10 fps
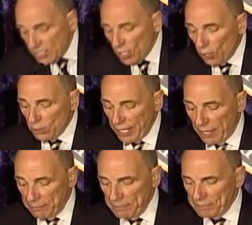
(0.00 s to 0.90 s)
told
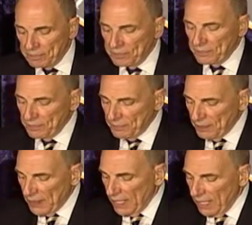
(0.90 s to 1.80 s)
them
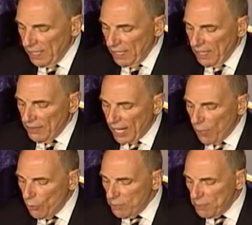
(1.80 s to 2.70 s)
that I
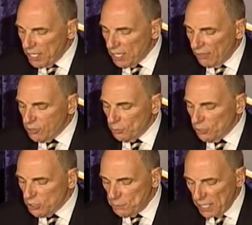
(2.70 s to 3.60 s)
wouldn't be
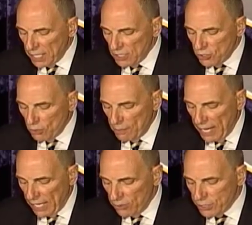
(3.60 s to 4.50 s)
comfortable speaking to a
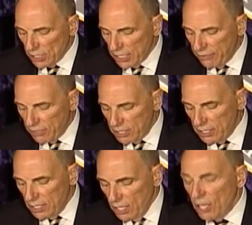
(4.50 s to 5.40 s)
man who
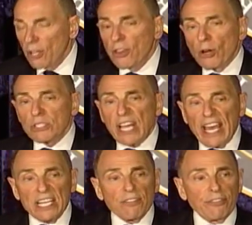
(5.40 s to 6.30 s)
delivered those
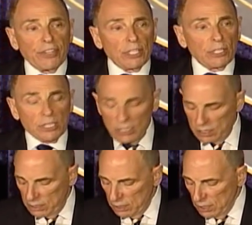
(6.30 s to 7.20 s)
hate-filled
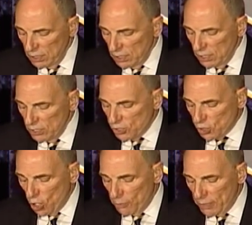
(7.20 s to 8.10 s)

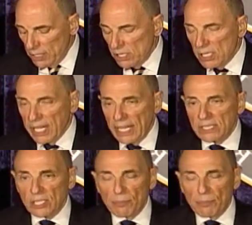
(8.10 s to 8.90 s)
sermons against